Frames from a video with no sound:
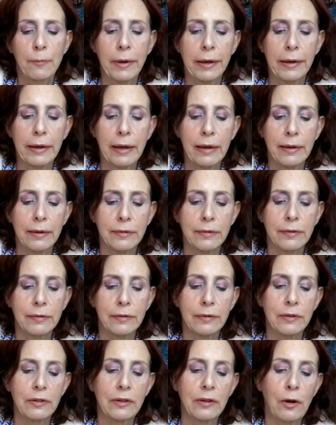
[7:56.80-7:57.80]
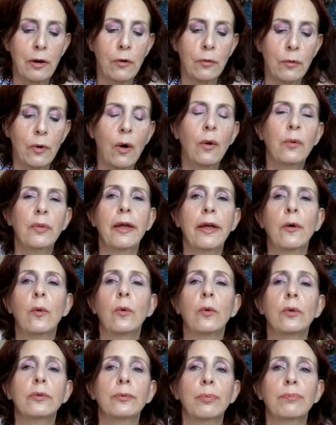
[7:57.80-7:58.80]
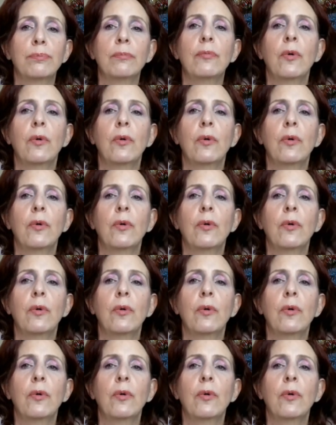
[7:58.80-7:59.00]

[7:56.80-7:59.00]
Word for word: because, you know, only old